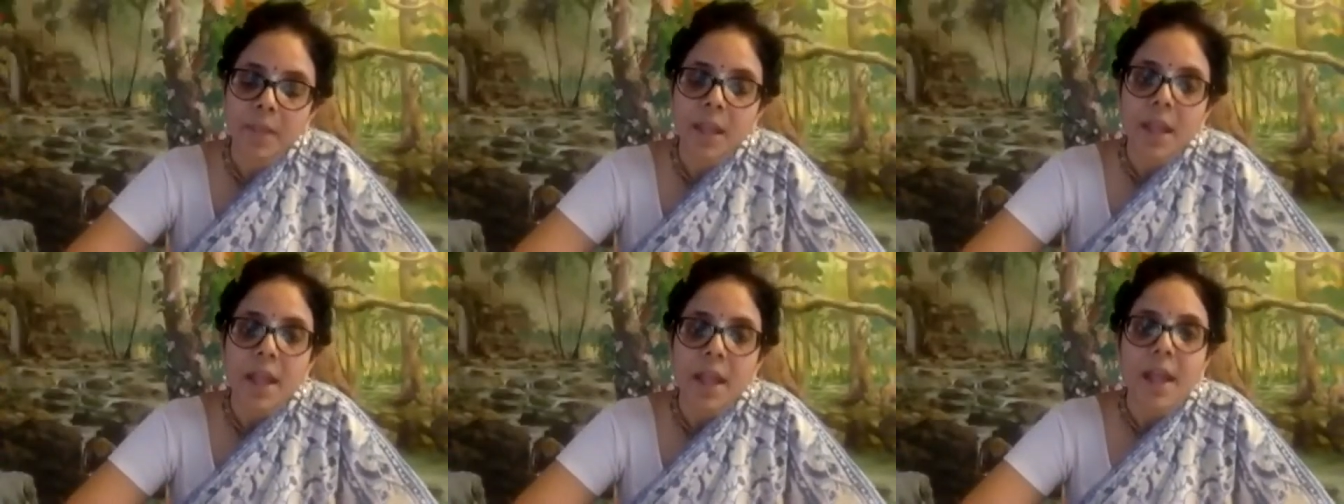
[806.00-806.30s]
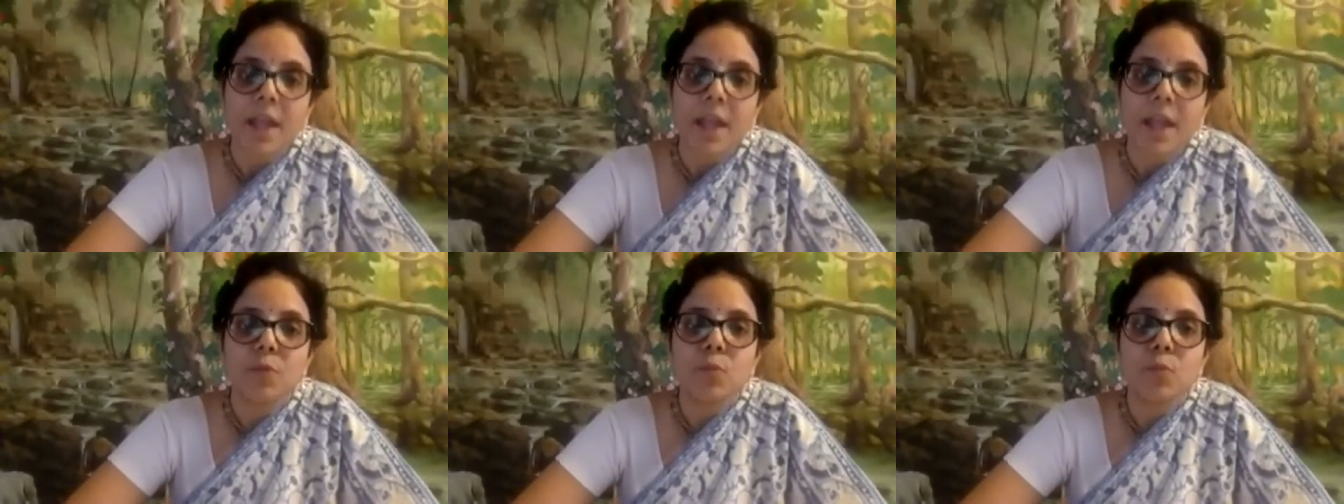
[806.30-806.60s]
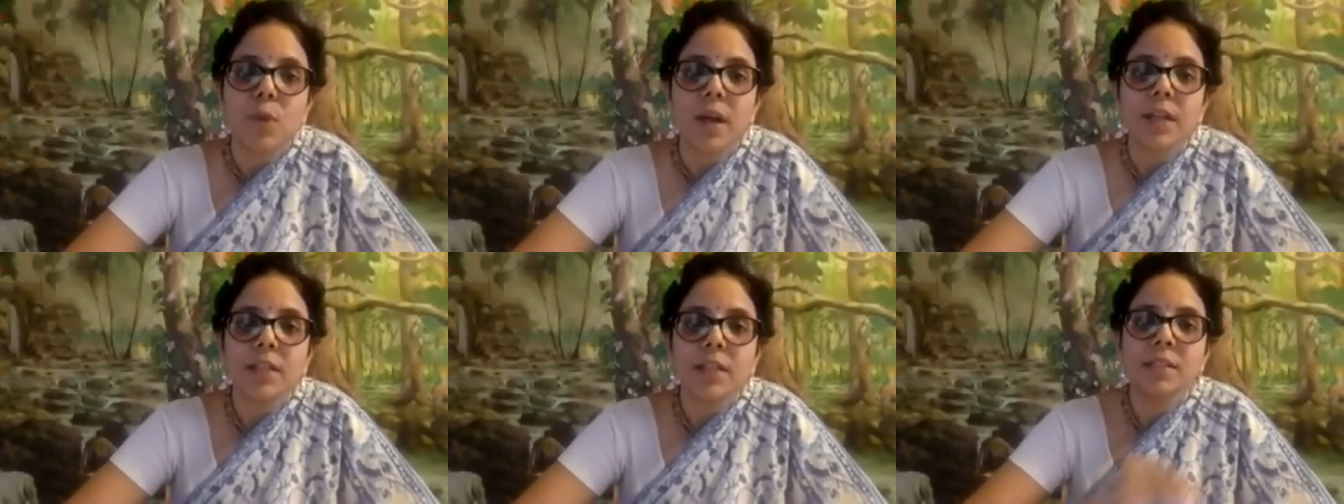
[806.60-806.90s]
And
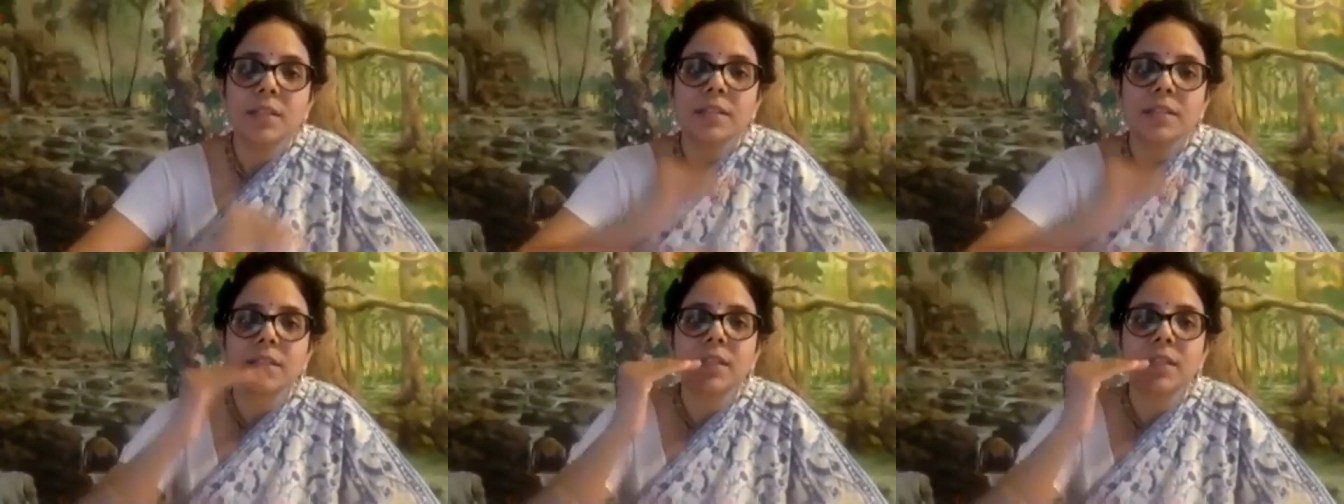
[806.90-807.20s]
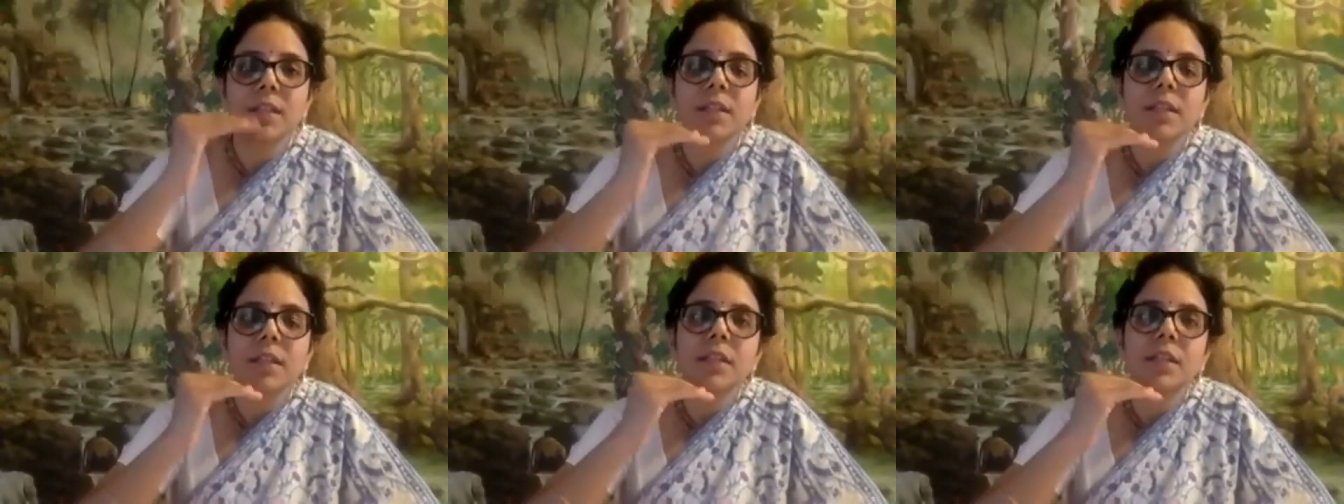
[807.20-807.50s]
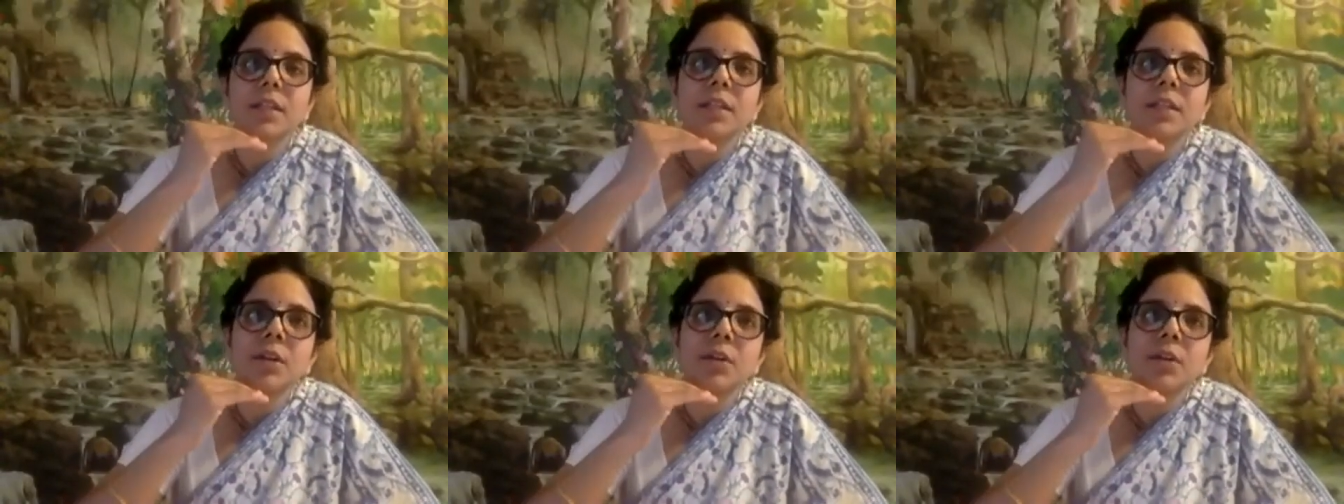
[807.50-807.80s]
once
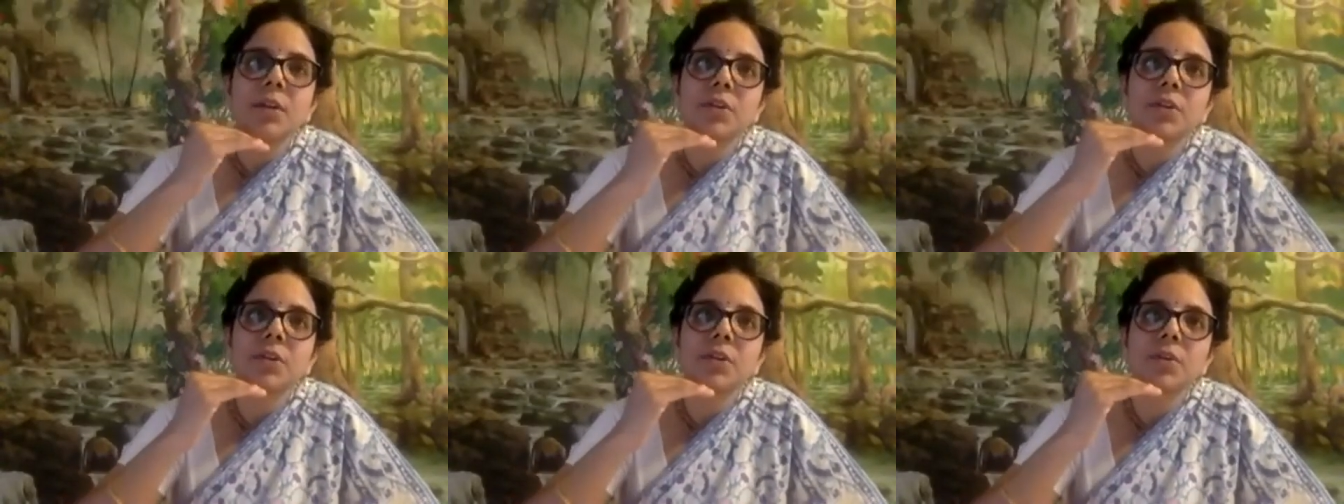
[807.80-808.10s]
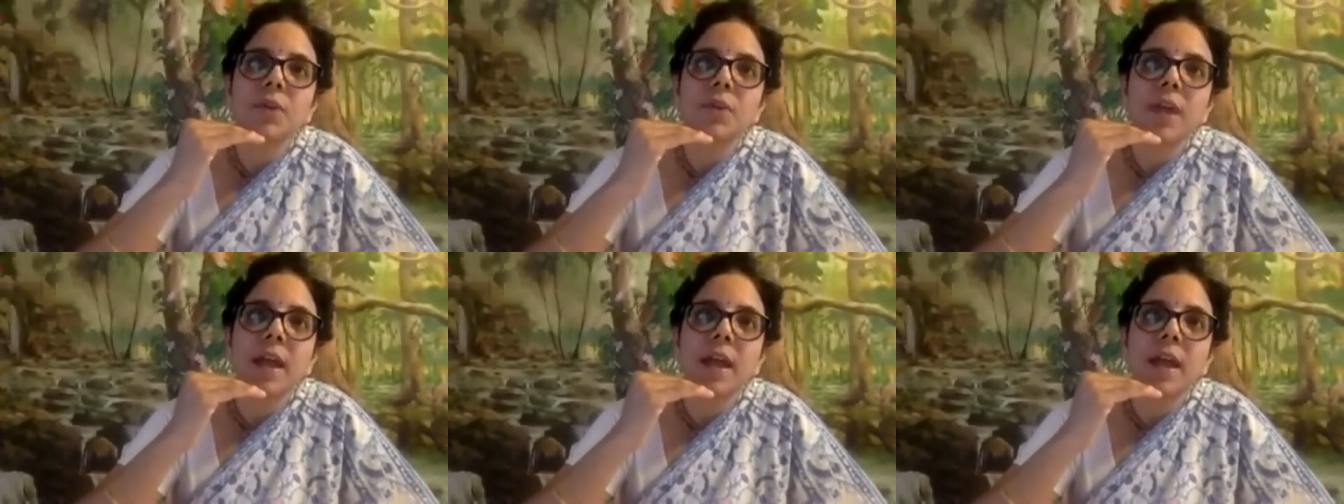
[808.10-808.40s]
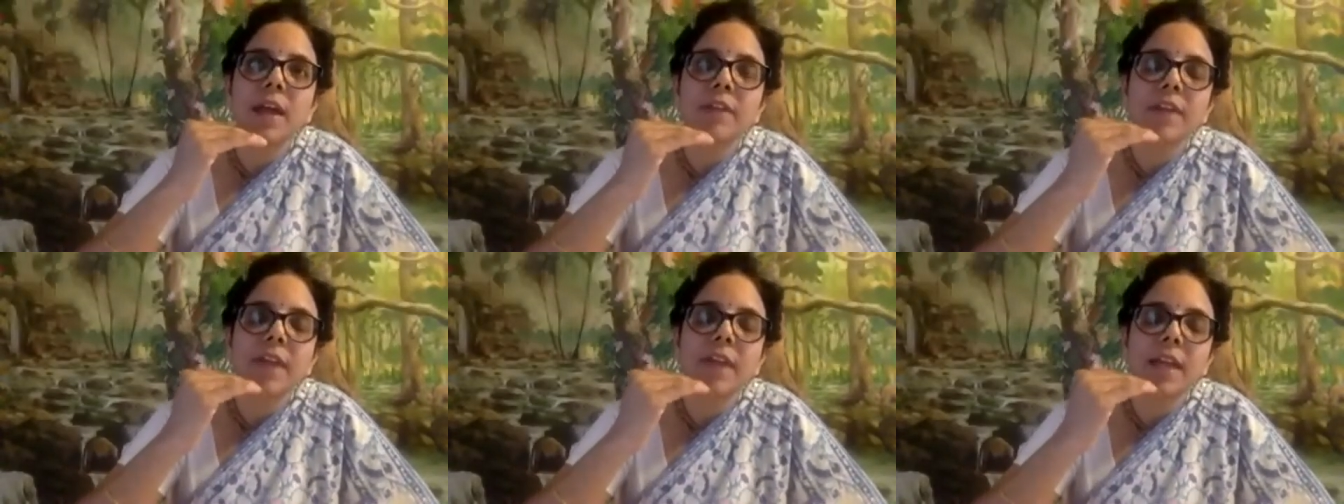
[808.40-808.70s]
you
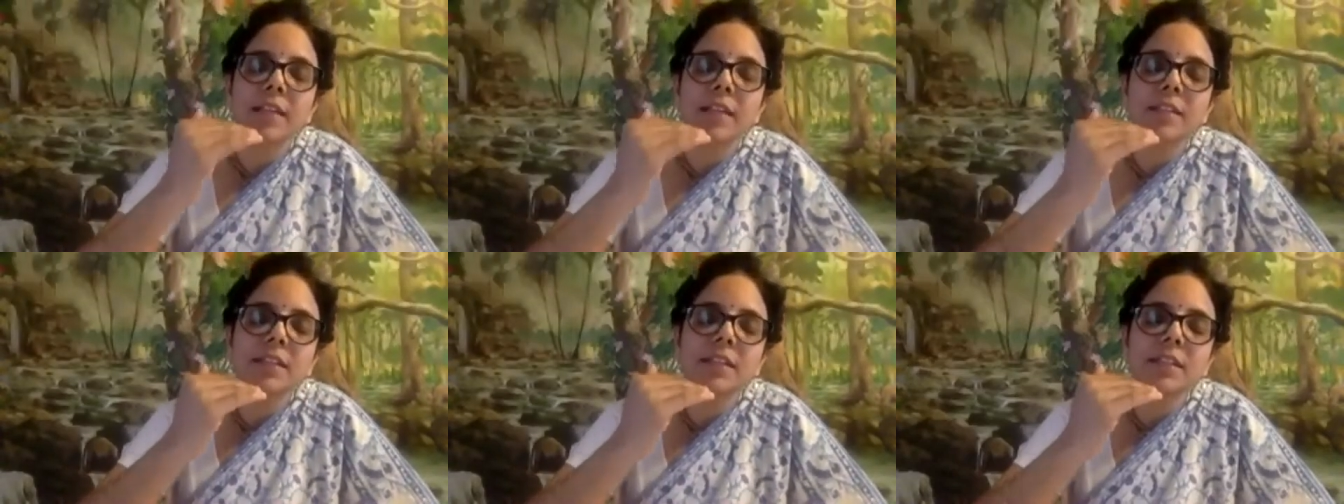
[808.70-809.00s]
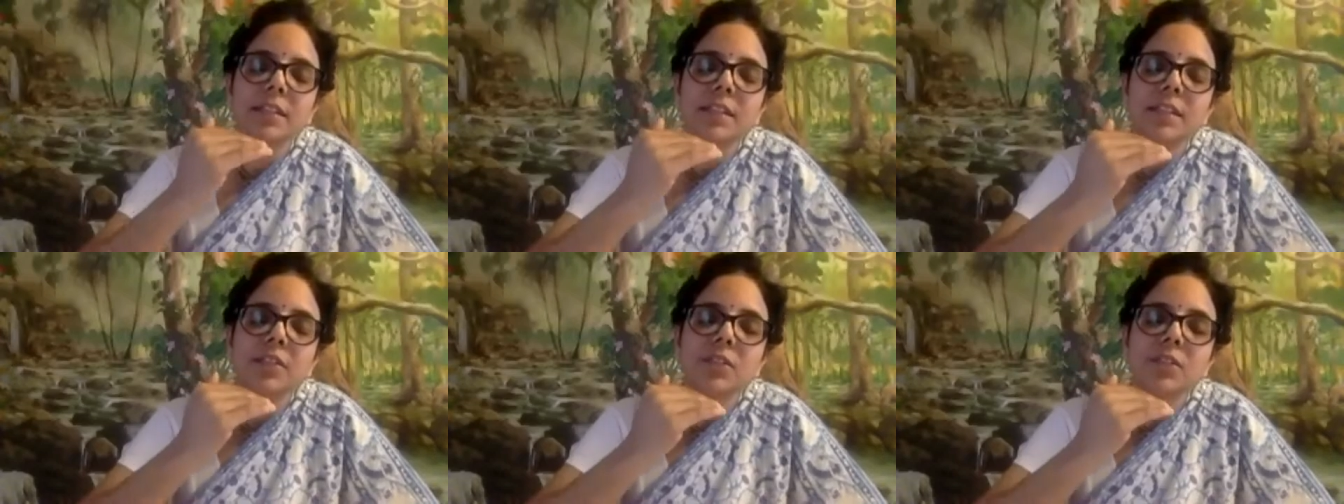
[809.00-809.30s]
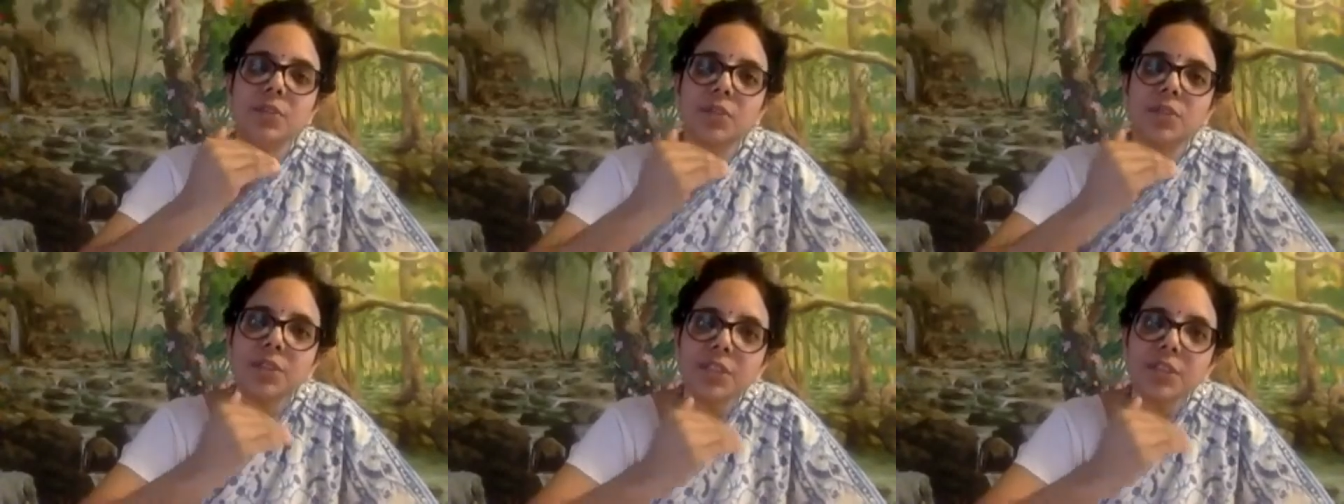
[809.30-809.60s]
have answered these
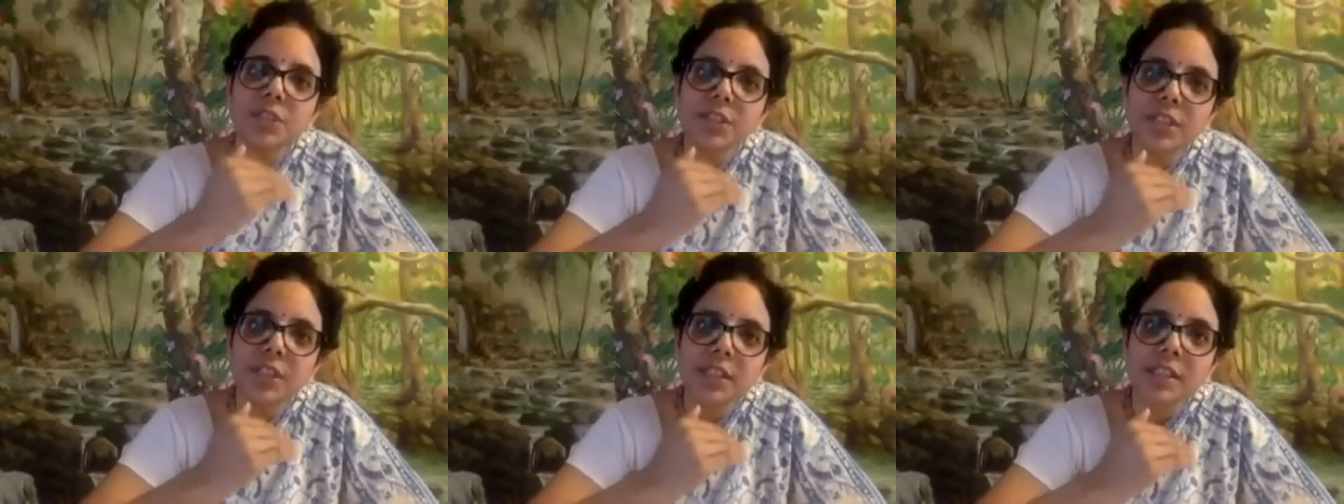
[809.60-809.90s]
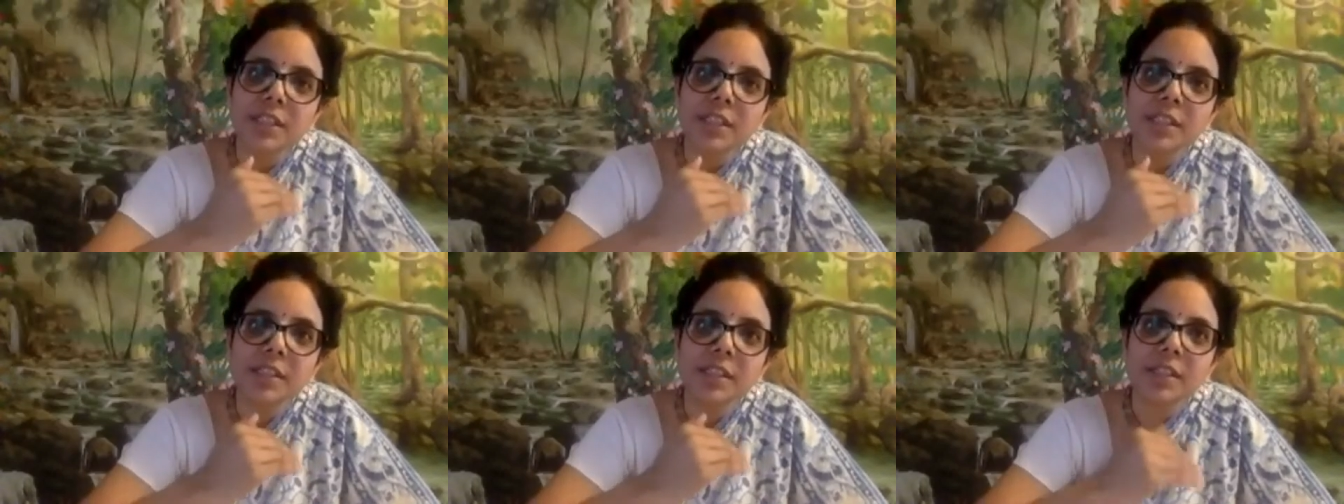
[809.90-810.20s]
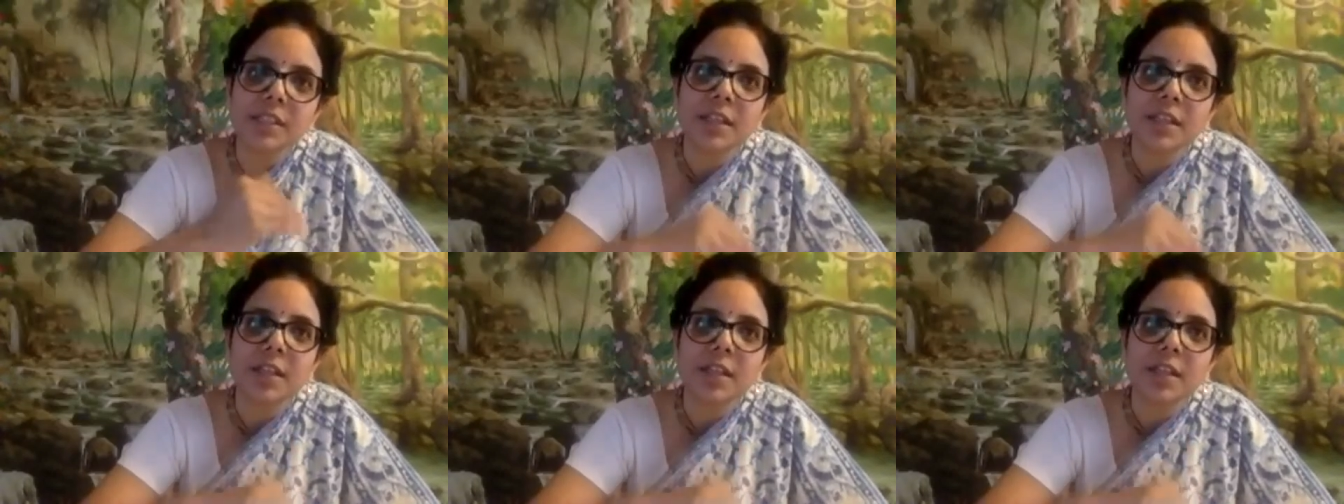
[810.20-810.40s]
questions,